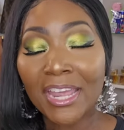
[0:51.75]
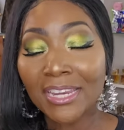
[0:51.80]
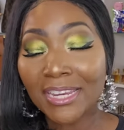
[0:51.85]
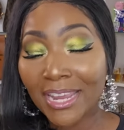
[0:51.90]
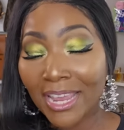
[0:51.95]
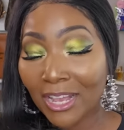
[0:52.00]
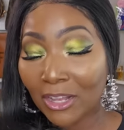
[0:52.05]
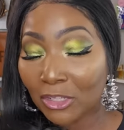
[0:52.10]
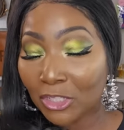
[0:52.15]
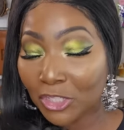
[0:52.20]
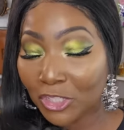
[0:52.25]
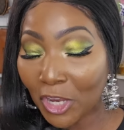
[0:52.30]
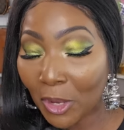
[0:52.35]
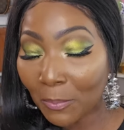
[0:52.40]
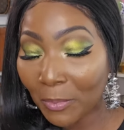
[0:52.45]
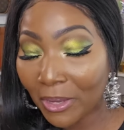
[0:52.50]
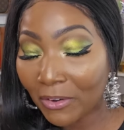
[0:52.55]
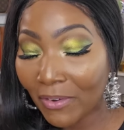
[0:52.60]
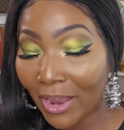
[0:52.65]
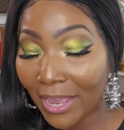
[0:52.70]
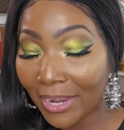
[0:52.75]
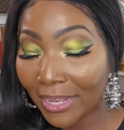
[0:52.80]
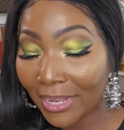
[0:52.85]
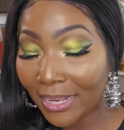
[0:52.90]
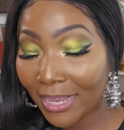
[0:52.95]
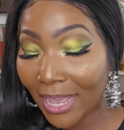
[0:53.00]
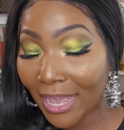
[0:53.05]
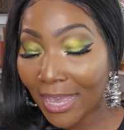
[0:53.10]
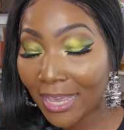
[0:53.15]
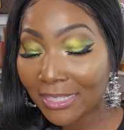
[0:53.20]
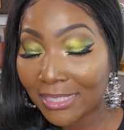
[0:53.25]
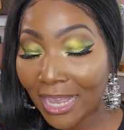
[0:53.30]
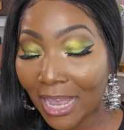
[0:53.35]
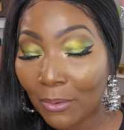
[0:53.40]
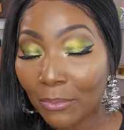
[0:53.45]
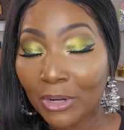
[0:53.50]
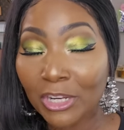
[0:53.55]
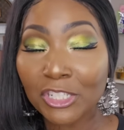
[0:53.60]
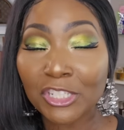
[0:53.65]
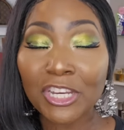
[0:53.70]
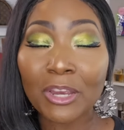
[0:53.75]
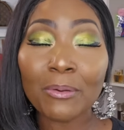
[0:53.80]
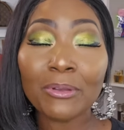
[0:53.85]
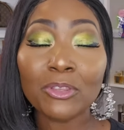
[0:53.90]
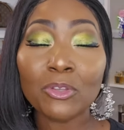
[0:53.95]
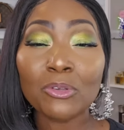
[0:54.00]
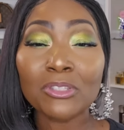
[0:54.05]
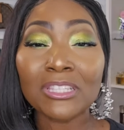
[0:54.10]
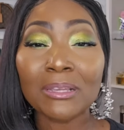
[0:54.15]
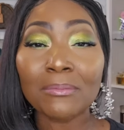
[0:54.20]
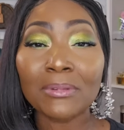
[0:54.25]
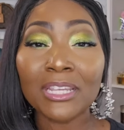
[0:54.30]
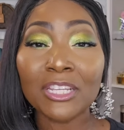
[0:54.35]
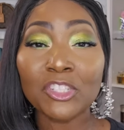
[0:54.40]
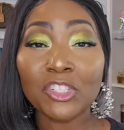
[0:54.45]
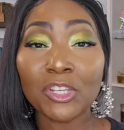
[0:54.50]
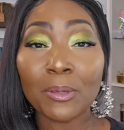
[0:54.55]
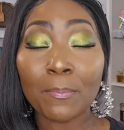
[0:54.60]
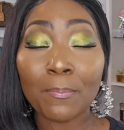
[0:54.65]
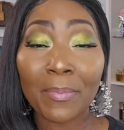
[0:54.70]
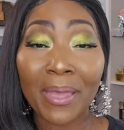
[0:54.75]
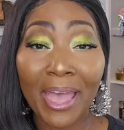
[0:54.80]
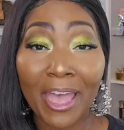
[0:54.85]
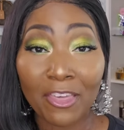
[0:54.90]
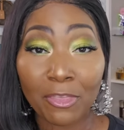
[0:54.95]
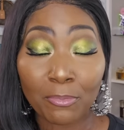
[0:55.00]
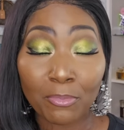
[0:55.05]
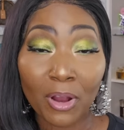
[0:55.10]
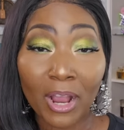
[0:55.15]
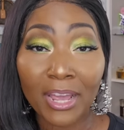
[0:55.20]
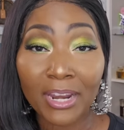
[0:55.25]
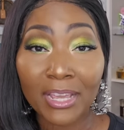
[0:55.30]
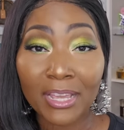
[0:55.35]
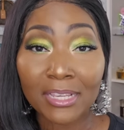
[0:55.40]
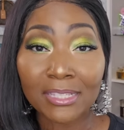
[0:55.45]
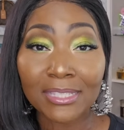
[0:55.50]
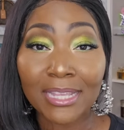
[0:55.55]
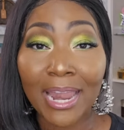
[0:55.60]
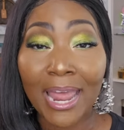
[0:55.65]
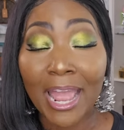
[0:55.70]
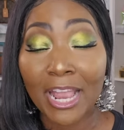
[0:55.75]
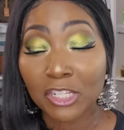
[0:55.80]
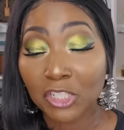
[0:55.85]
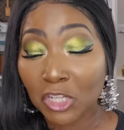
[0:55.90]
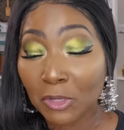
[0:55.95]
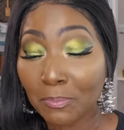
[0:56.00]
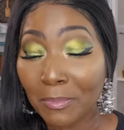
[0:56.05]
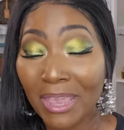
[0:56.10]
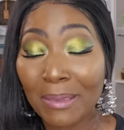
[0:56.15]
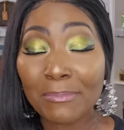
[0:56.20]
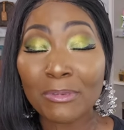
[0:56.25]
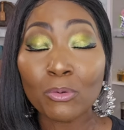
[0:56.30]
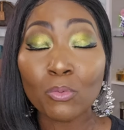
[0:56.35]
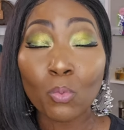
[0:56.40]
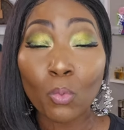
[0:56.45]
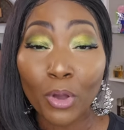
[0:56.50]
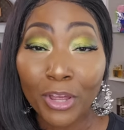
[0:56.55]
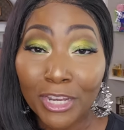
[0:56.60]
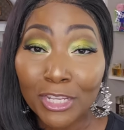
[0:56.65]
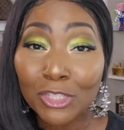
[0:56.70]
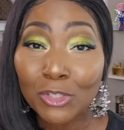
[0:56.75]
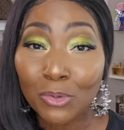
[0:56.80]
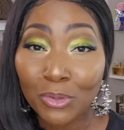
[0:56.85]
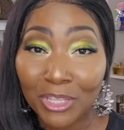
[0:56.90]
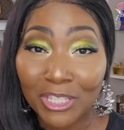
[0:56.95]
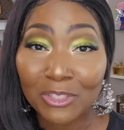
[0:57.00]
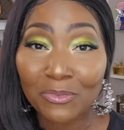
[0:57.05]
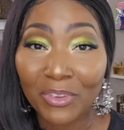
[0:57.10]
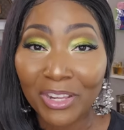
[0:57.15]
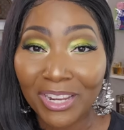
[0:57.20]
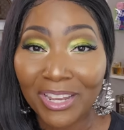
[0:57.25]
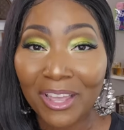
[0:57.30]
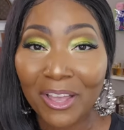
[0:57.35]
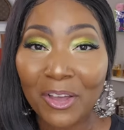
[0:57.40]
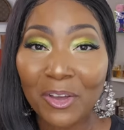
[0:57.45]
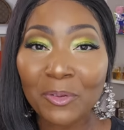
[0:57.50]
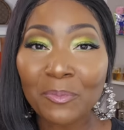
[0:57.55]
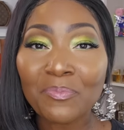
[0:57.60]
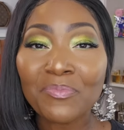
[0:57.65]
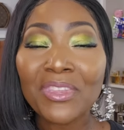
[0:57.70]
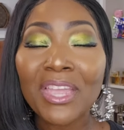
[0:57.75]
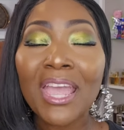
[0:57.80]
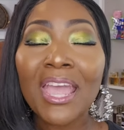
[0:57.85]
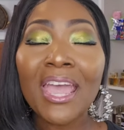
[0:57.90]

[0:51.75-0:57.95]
Now, jumping right in, guys, I want to share with you some lychee bath products that actually made me want to do this video,